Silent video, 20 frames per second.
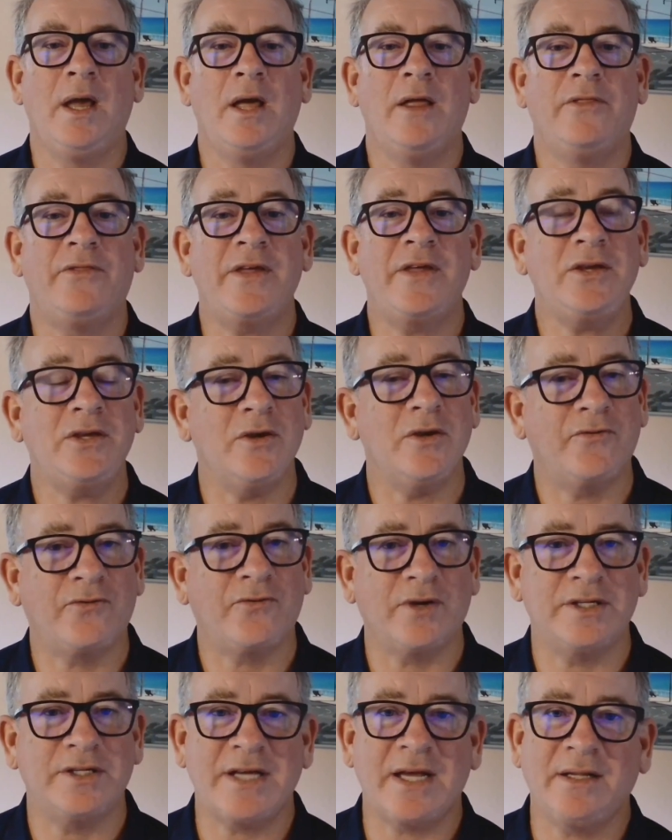Thank you
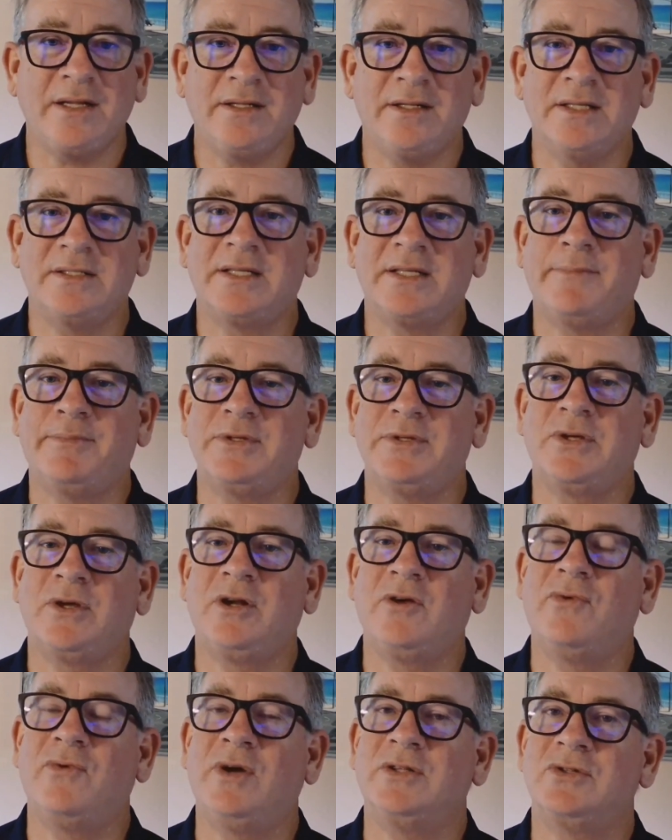for attending this episode
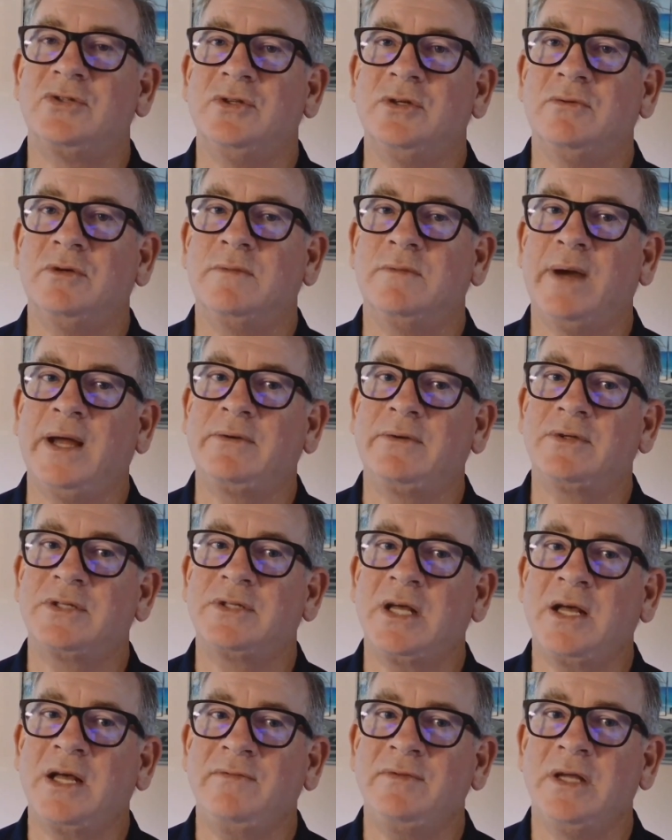of What's New with
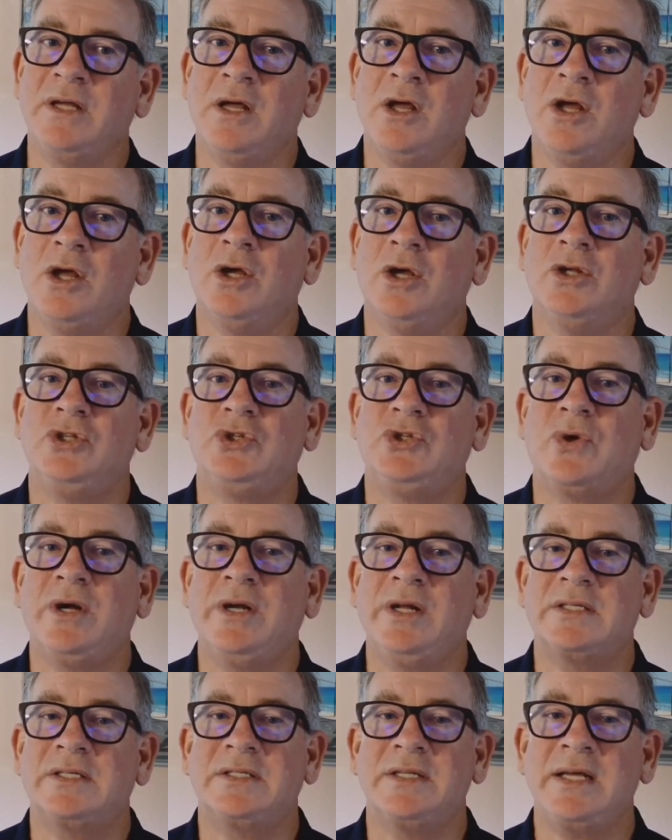Microsoft.
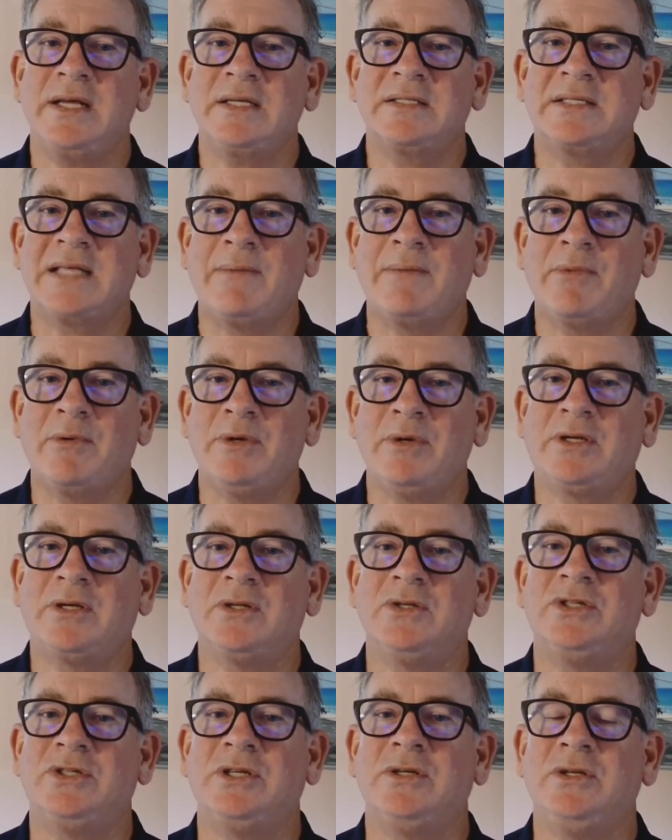Join us next time when we
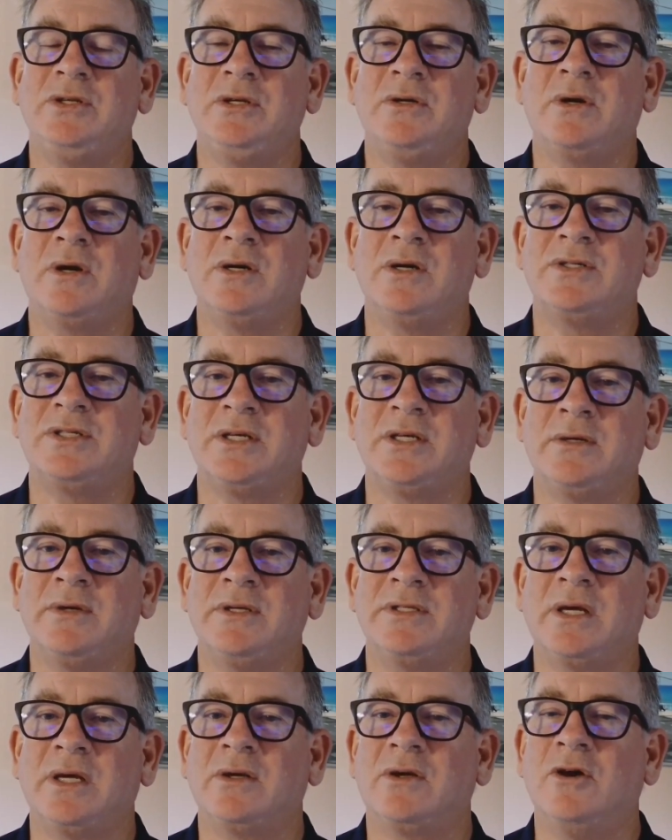continue our
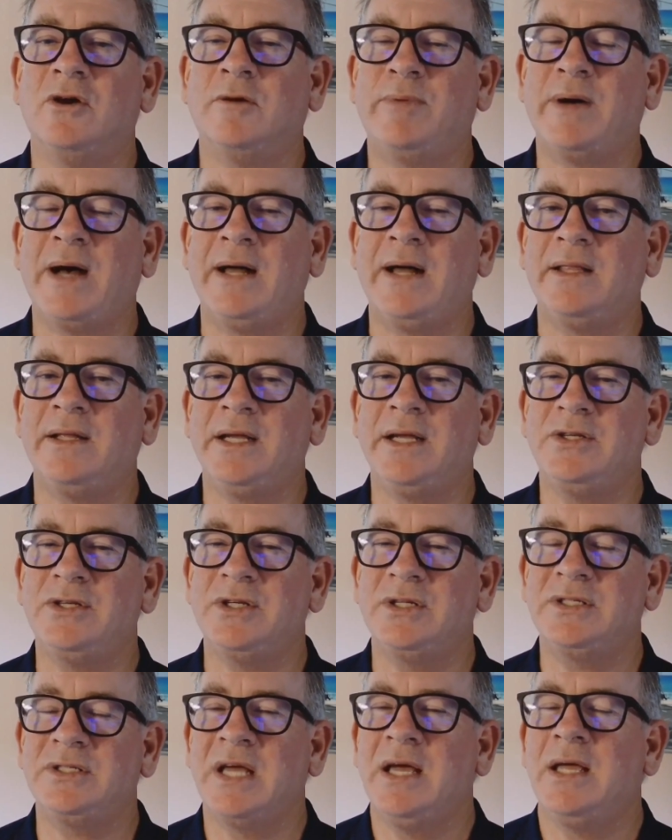series on Copilot
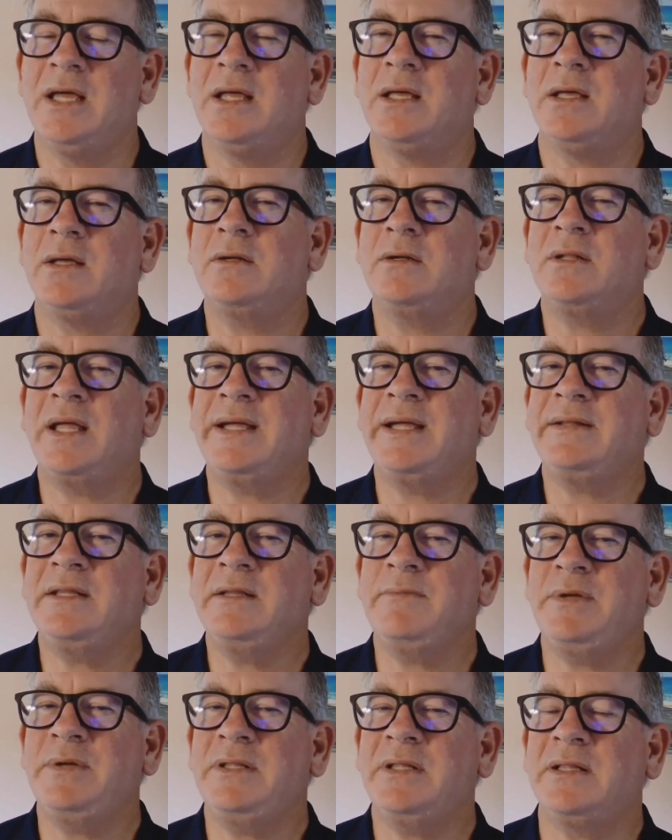agents. It'll
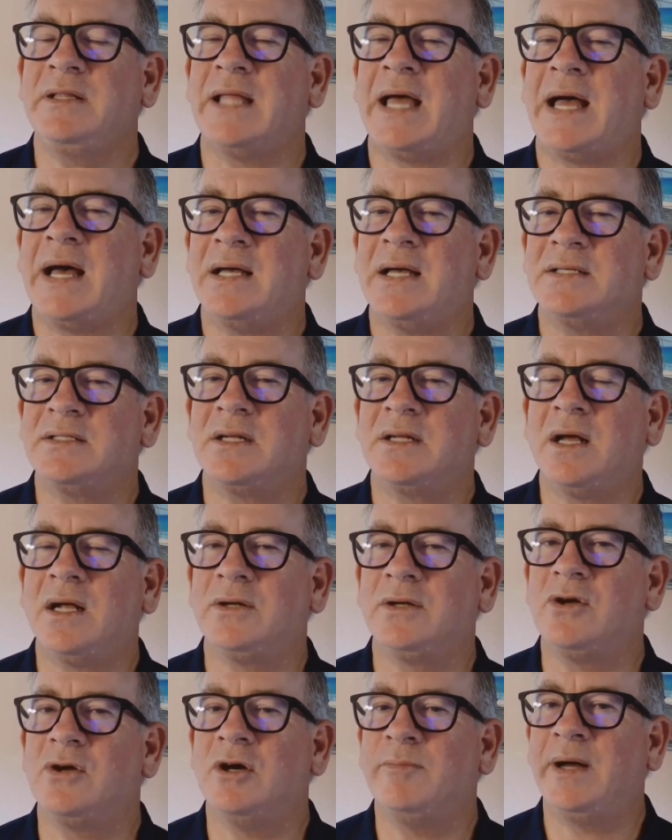likely be the last
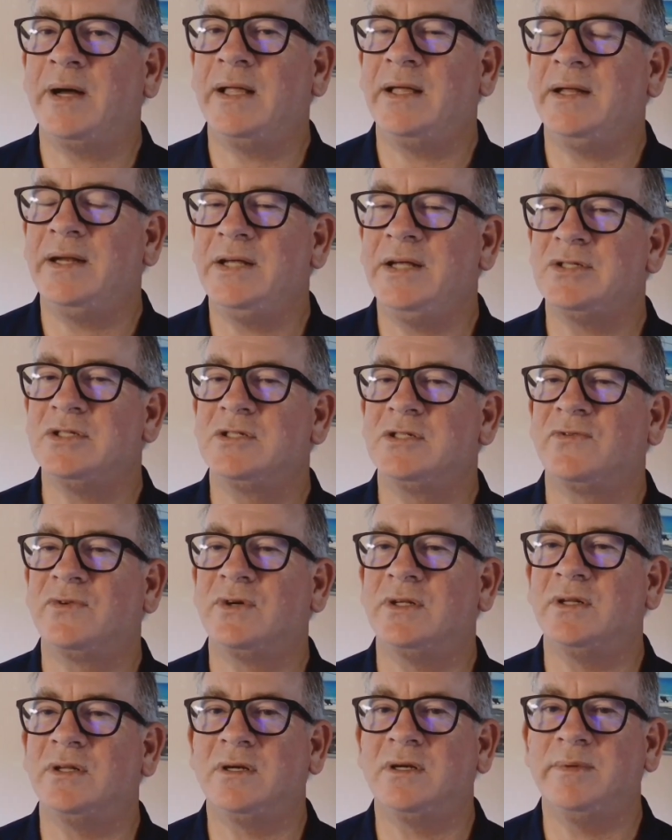on Copilot agents for
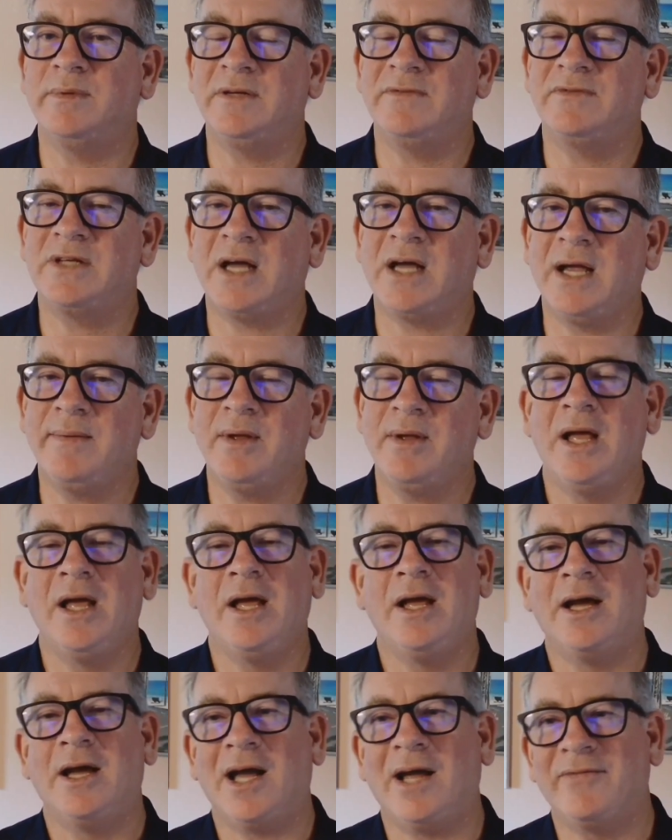a little bit of time.
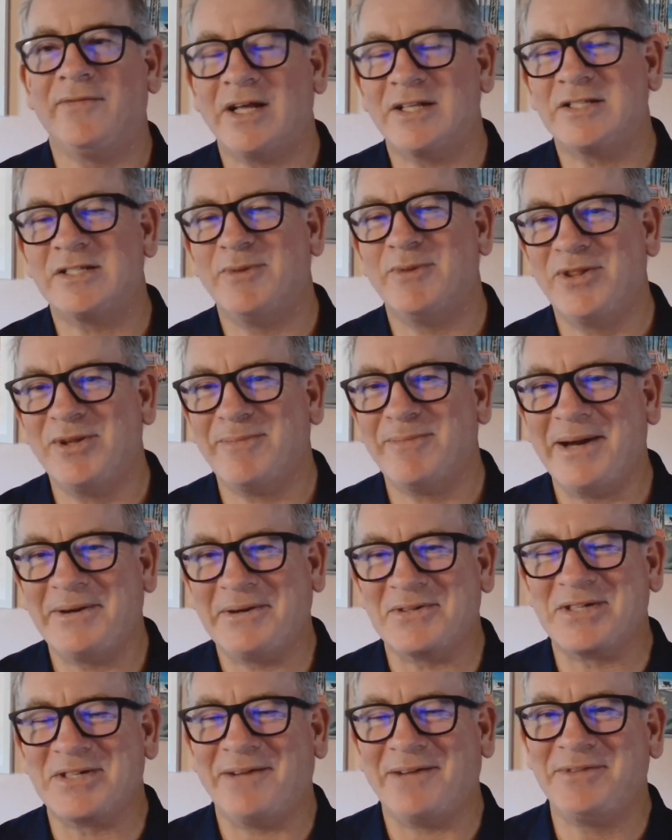I've got some other
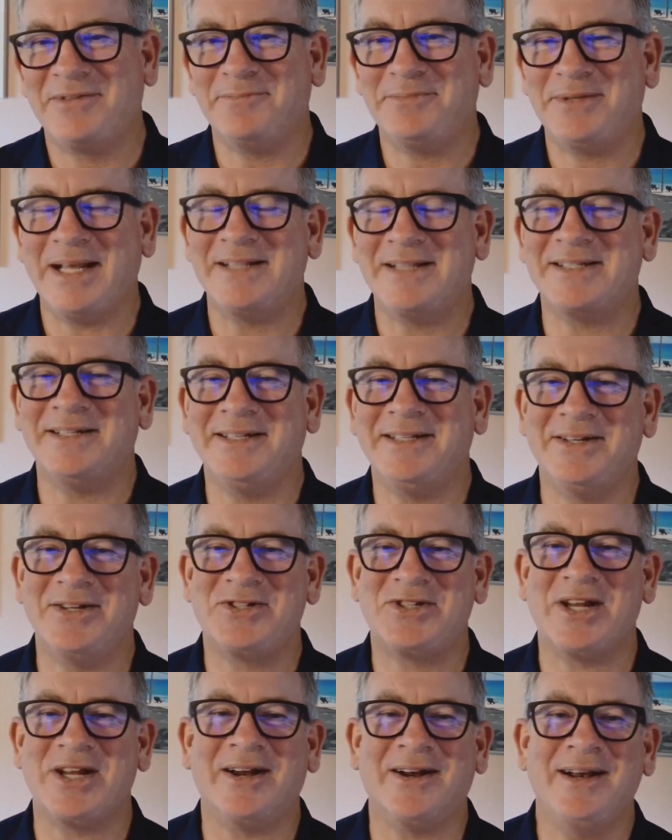Microsoft updates I need to
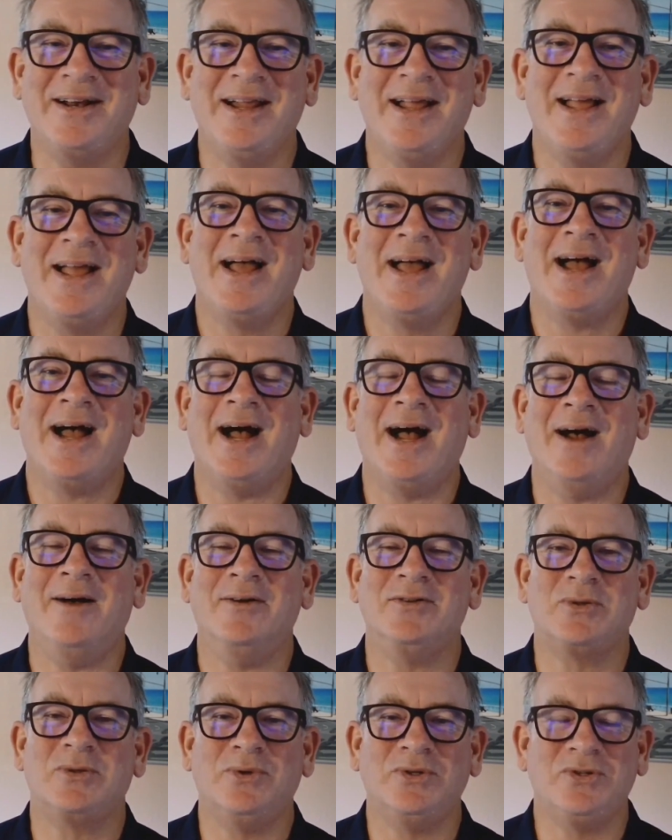share.
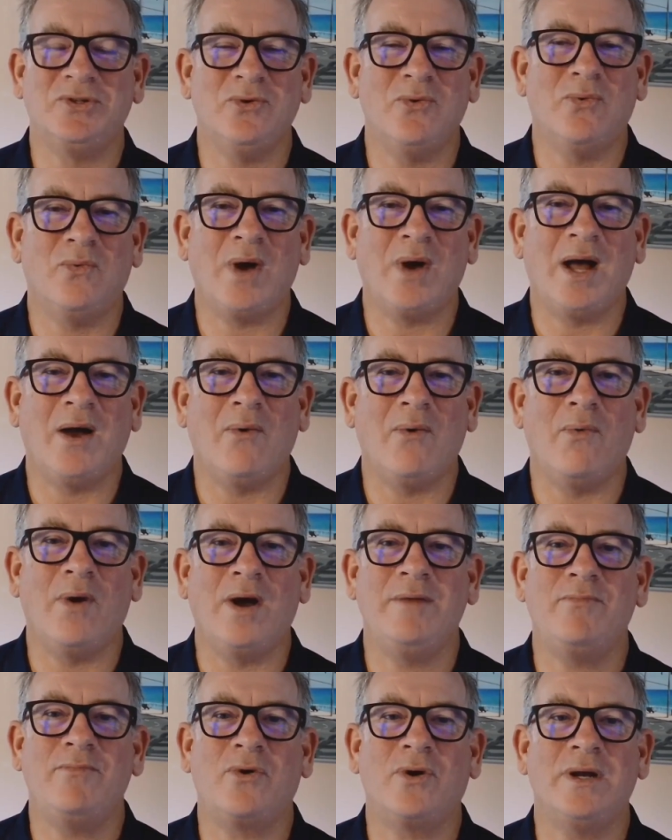So we'll do
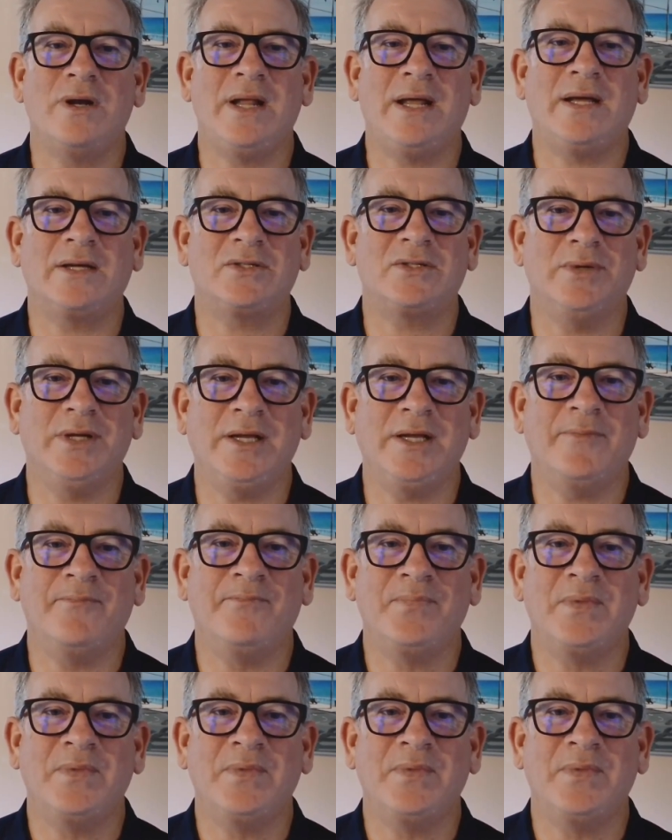one more next week.